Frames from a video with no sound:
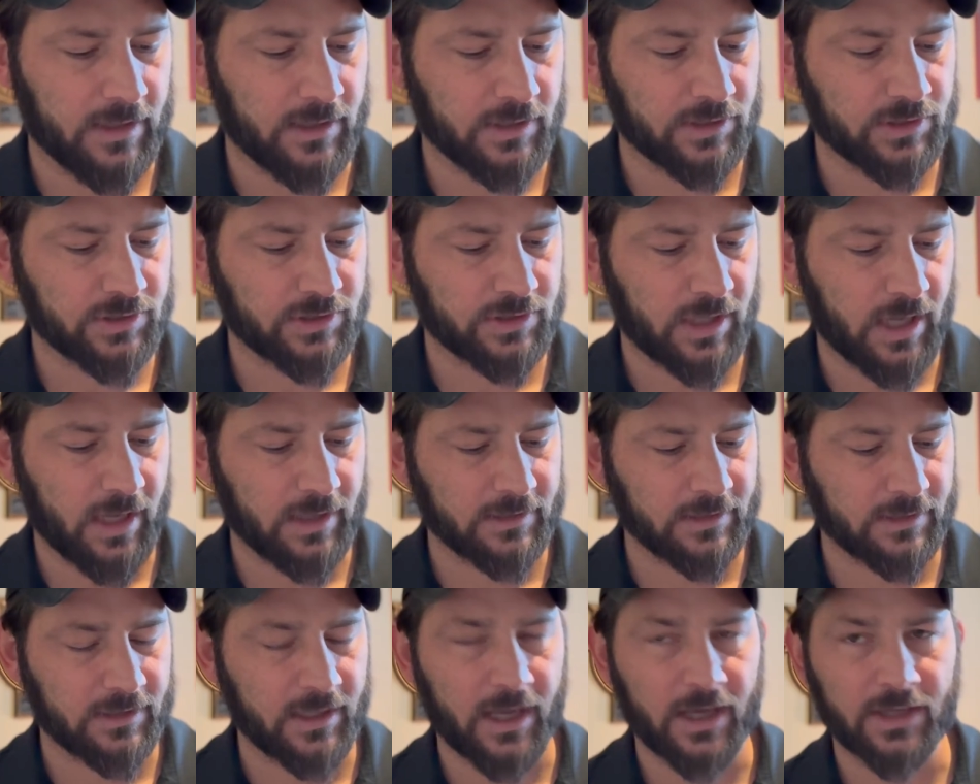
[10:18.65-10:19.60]
shot
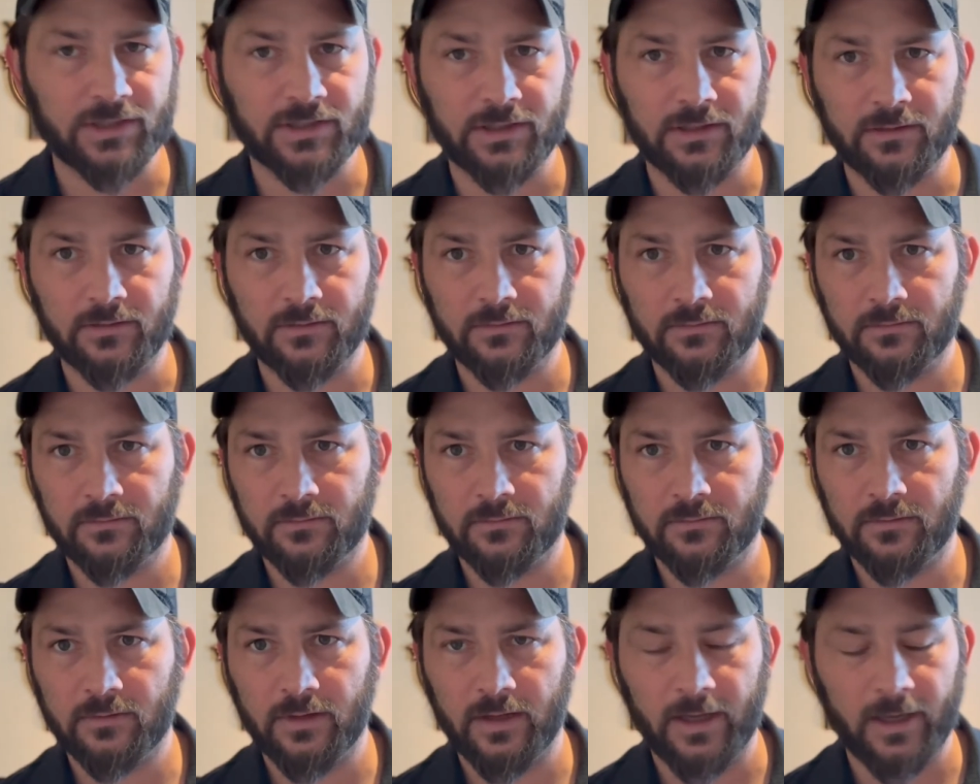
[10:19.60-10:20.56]
detection
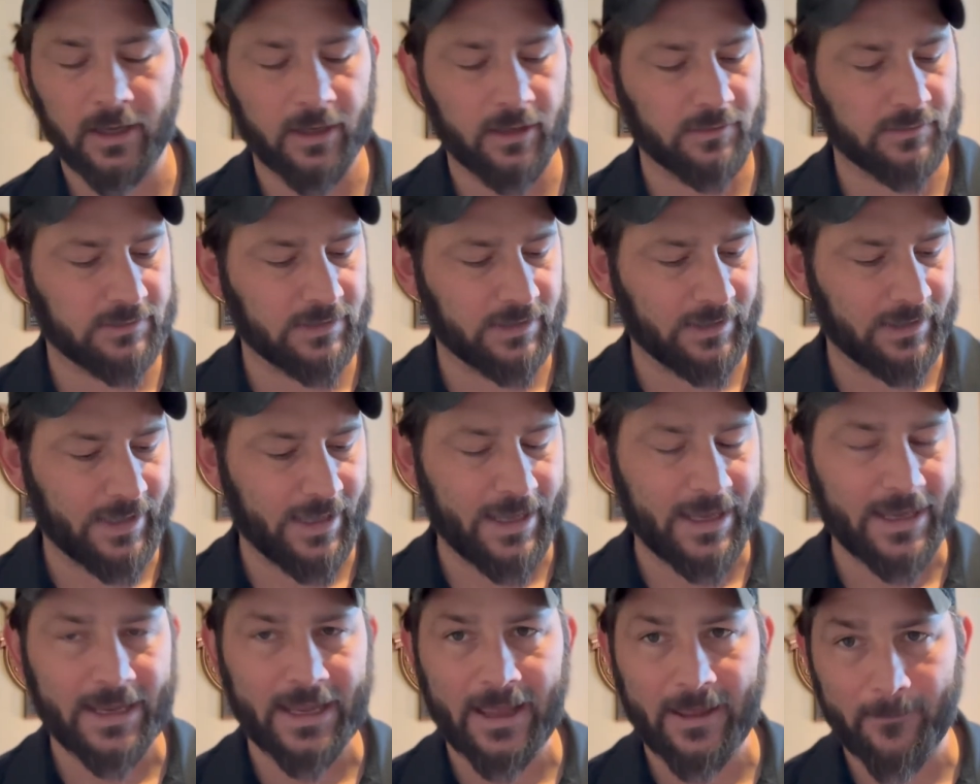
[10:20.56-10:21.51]

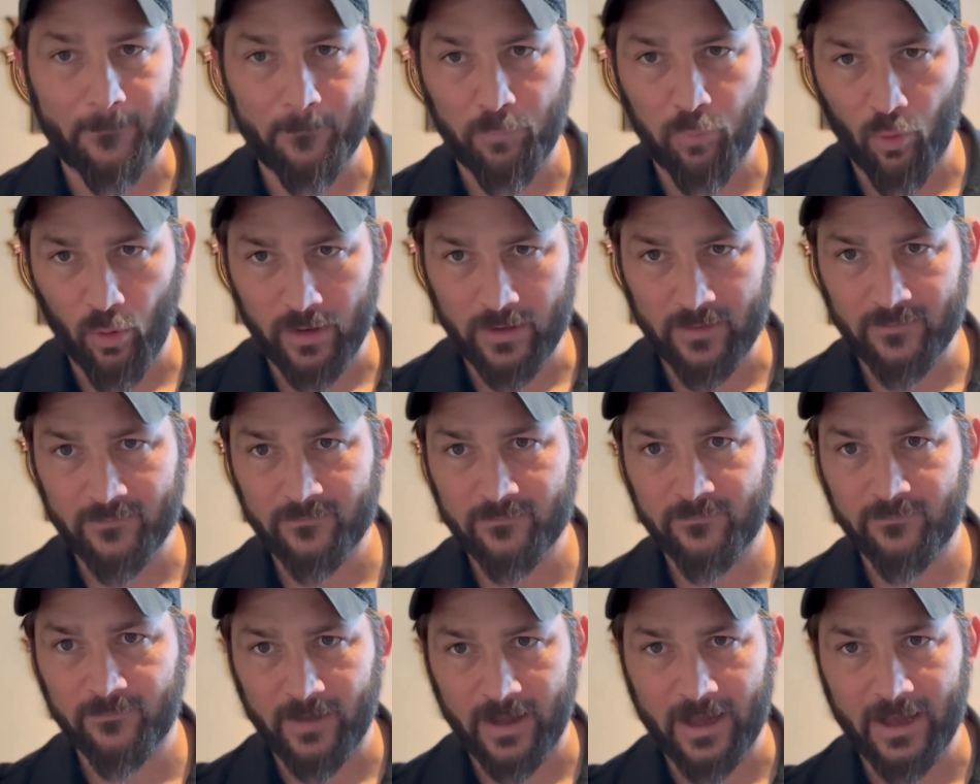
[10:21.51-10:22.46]
delay at
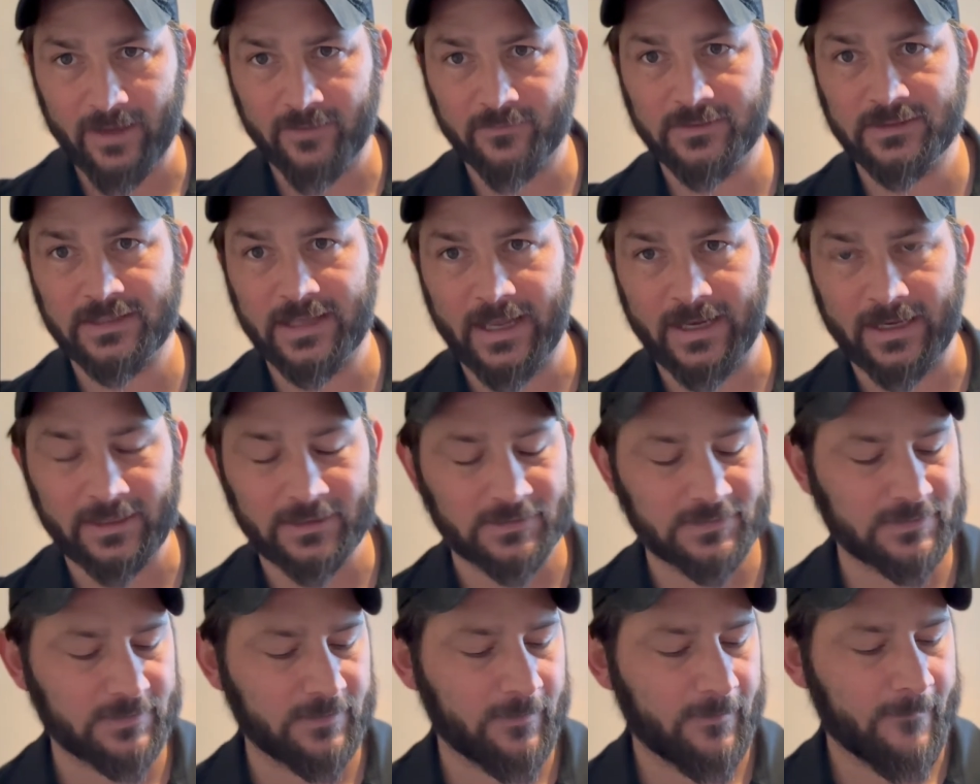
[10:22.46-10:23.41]
0.5
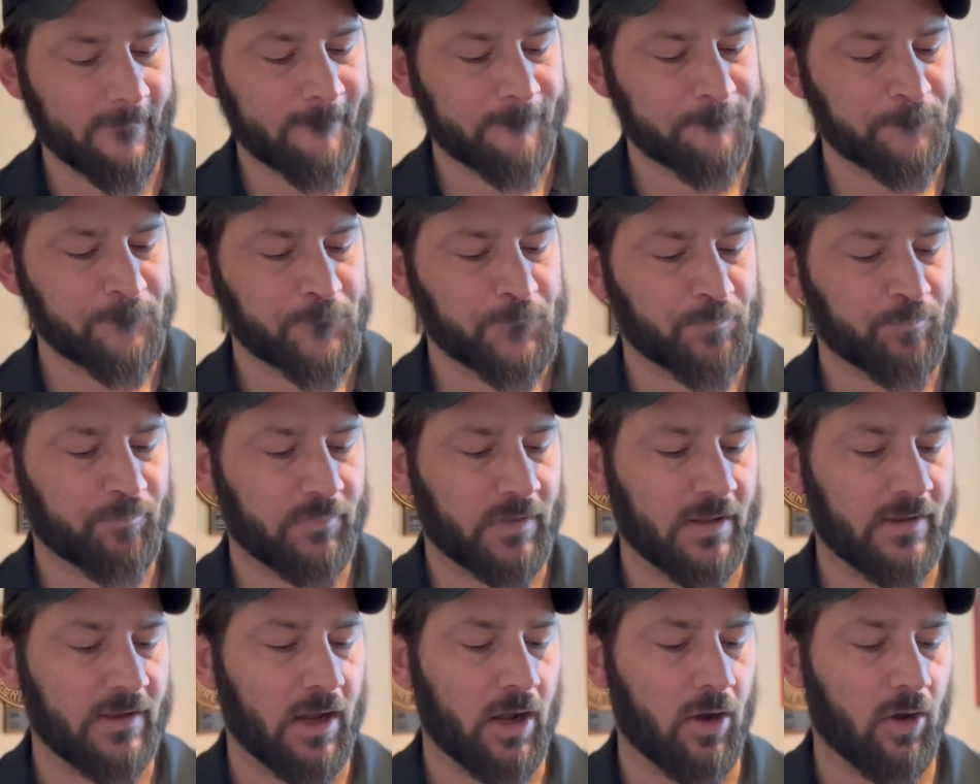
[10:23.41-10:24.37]
seconds,
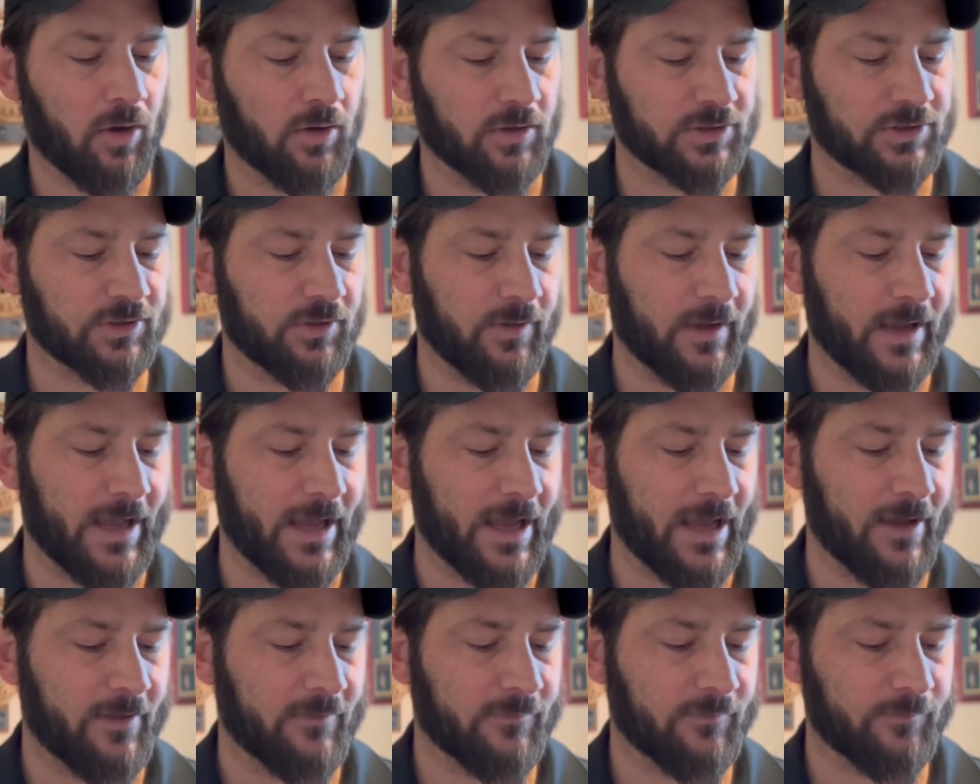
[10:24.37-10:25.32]
and I also
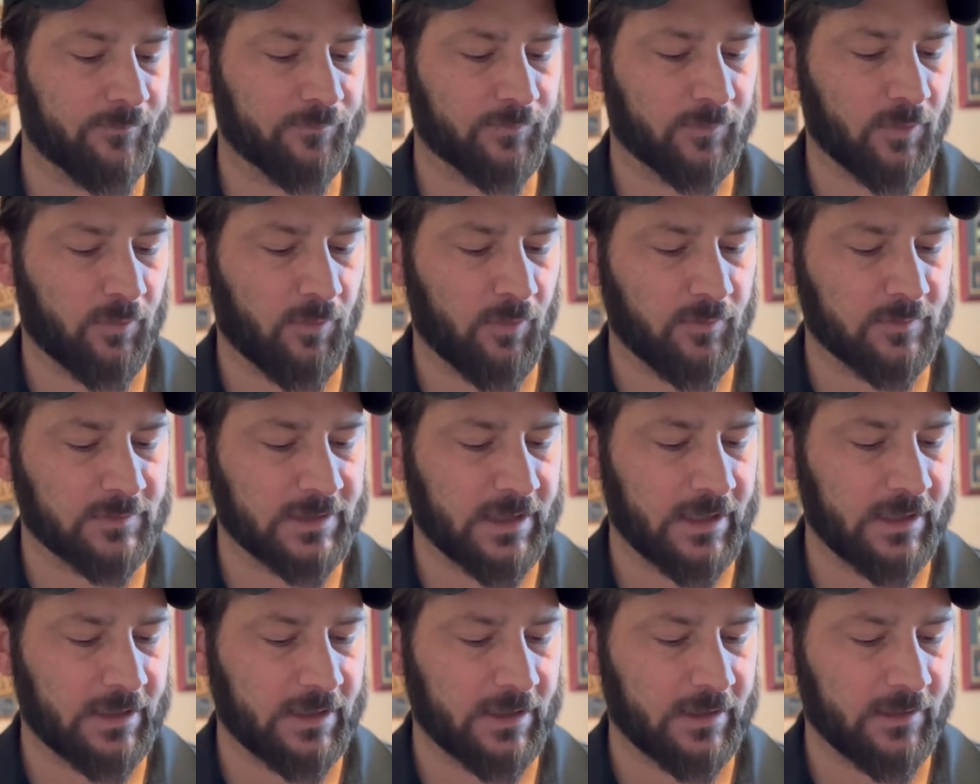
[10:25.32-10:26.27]
have, what was that
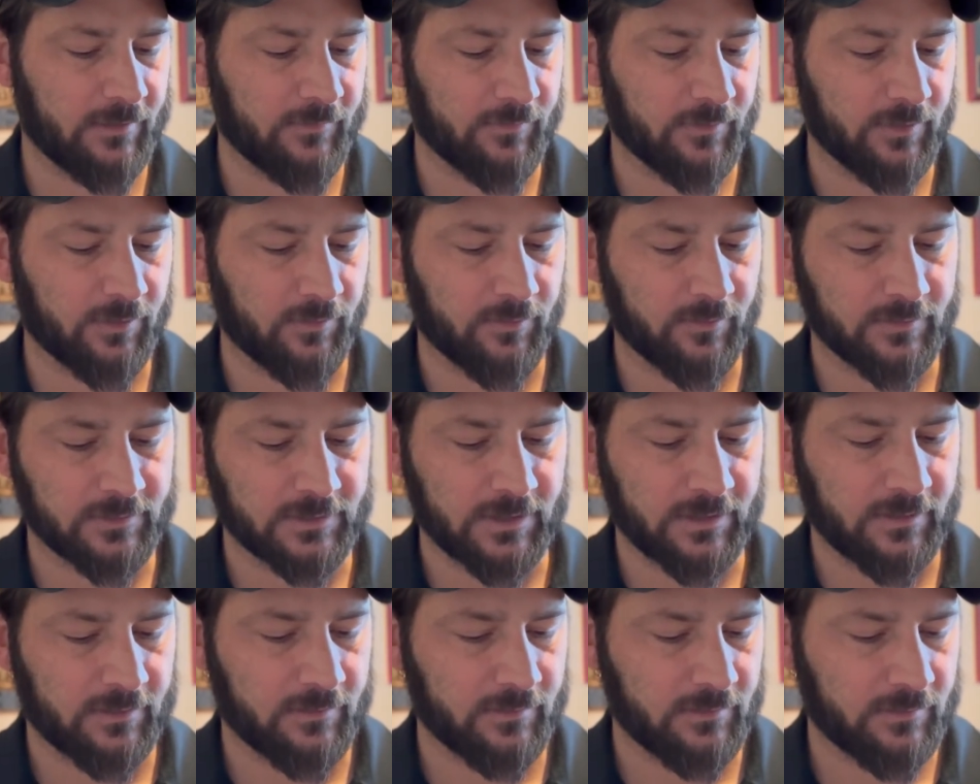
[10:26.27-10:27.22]
again? I forget what was that.